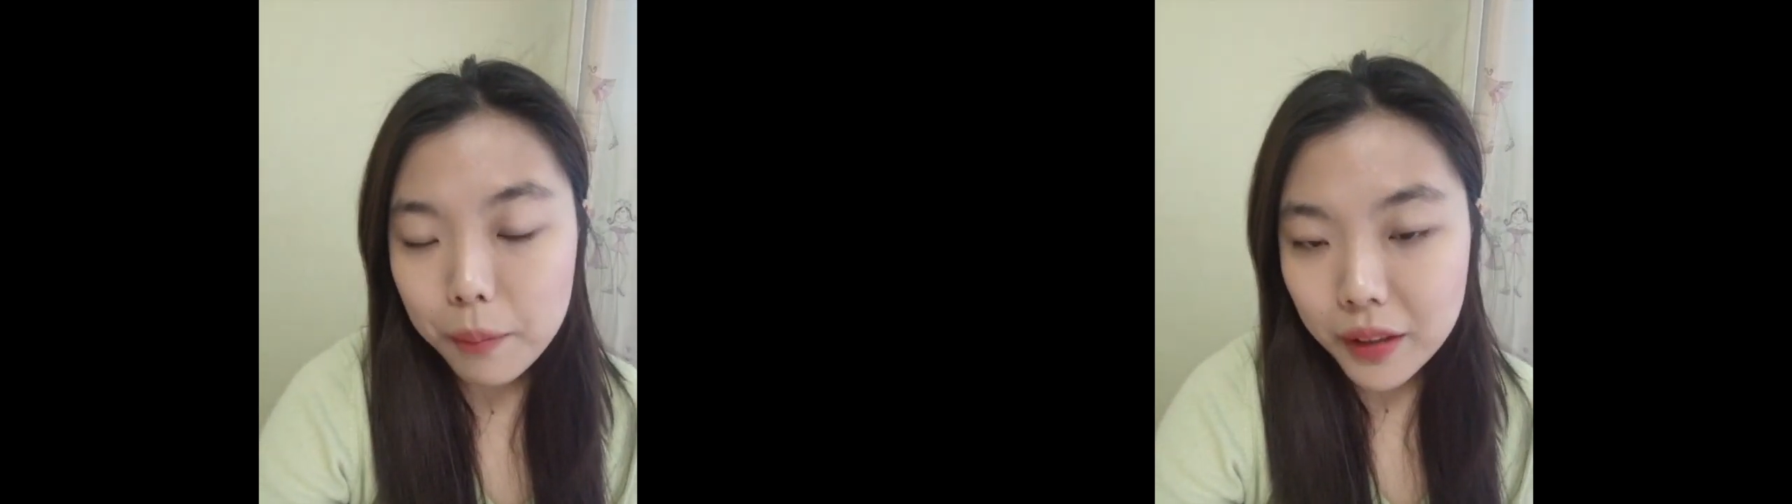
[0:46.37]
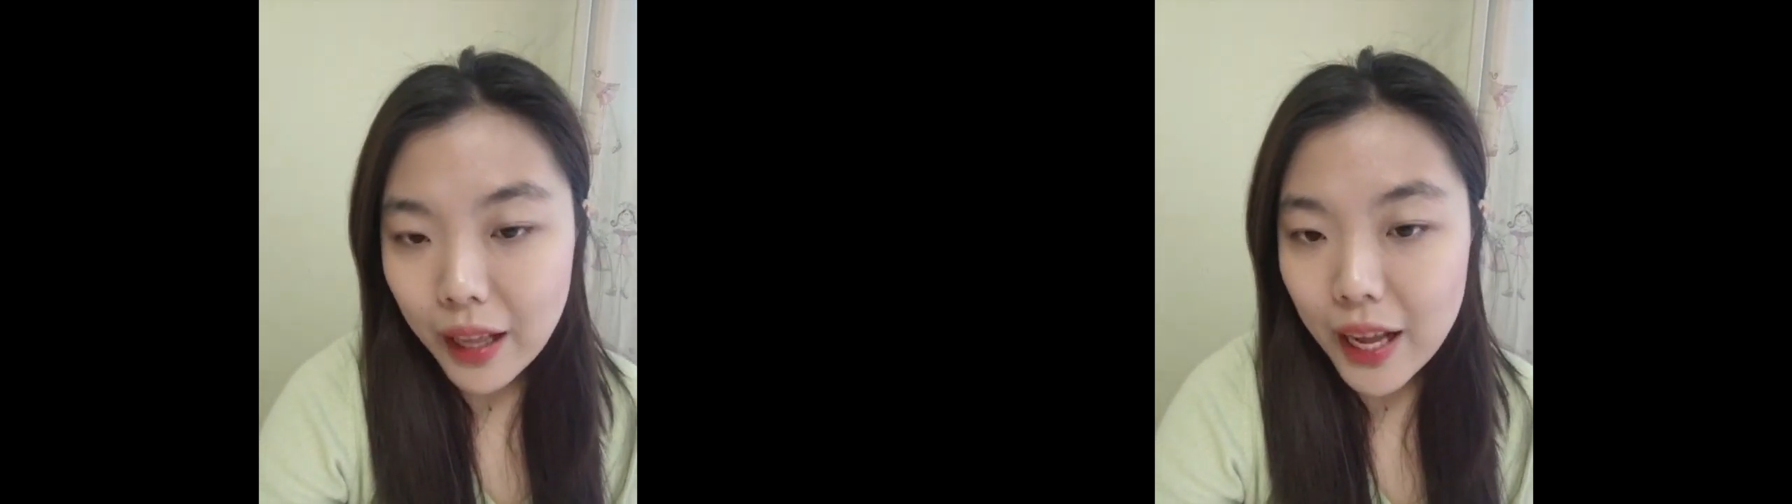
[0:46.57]

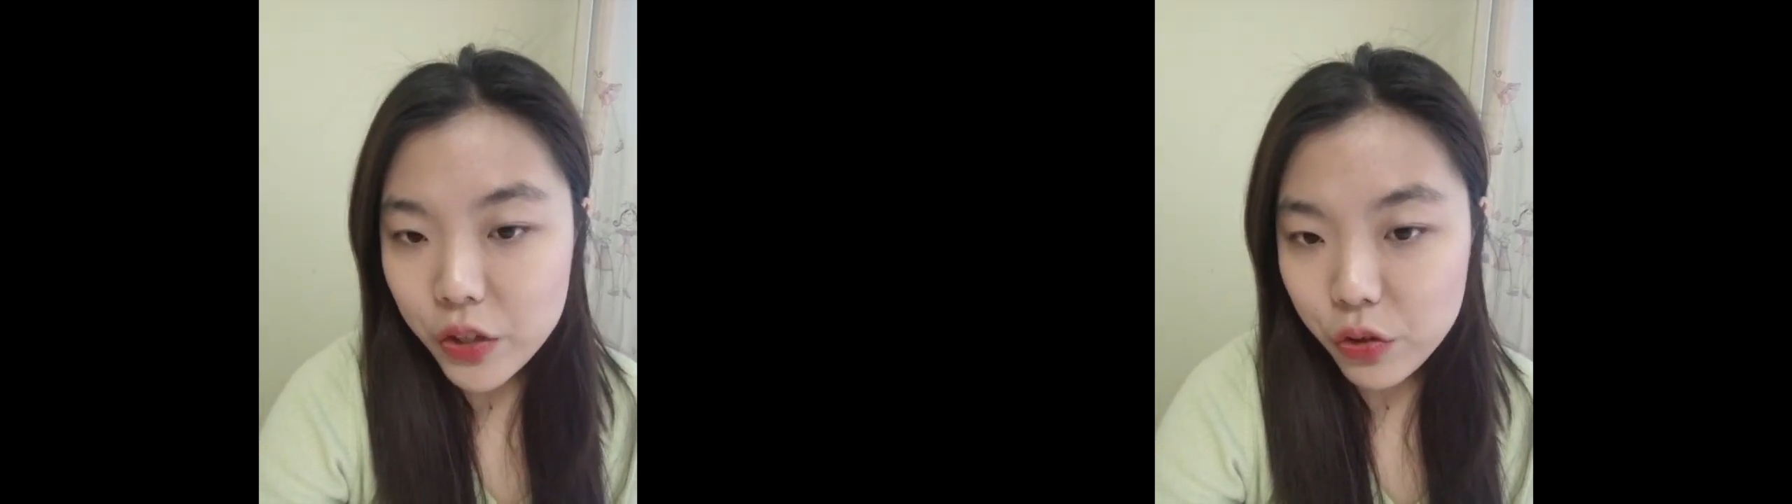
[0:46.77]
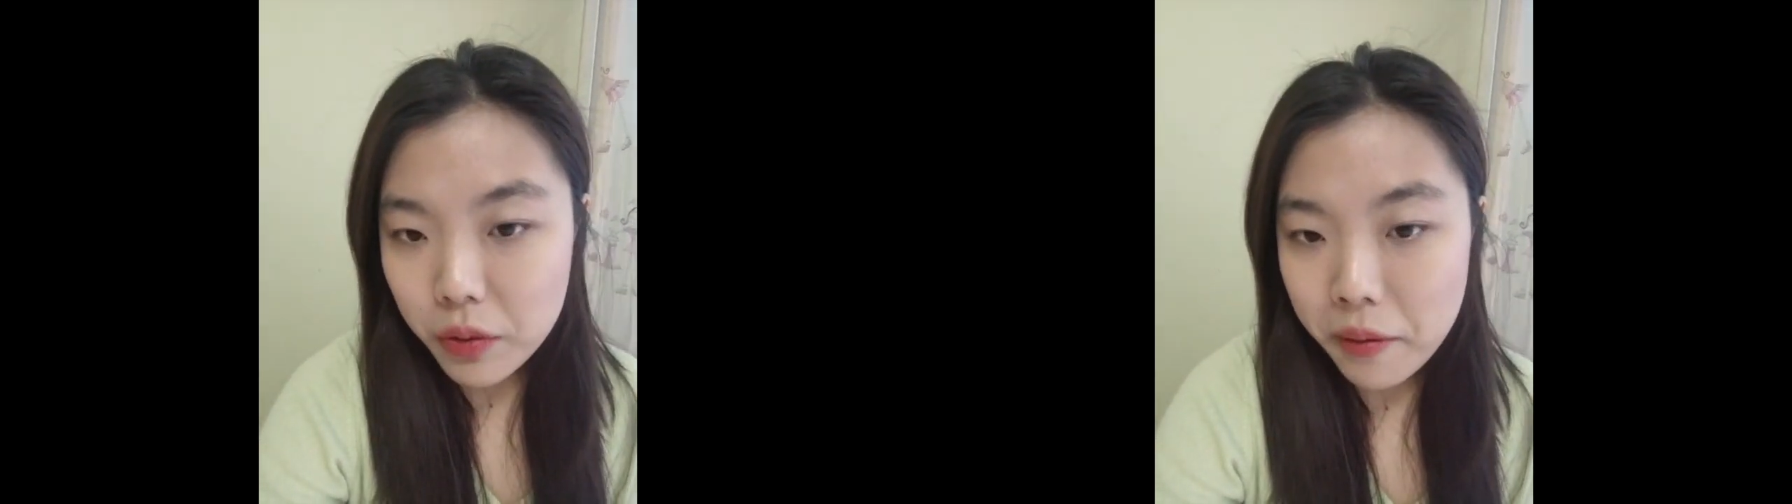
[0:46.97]
classroom